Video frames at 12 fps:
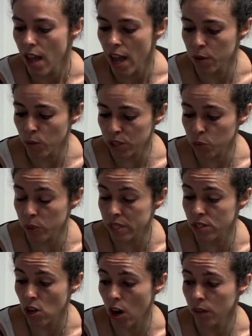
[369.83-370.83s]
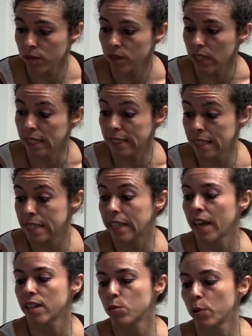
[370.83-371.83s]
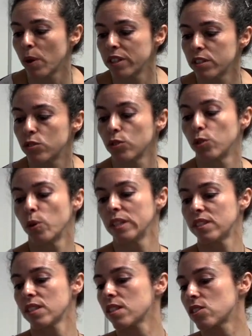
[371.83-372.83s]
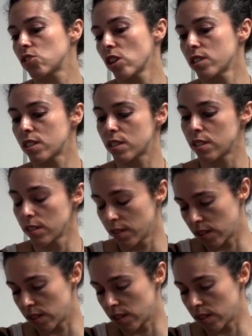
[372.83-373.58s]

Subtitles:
And what we saw, in this case, we wanted to do, and this is just,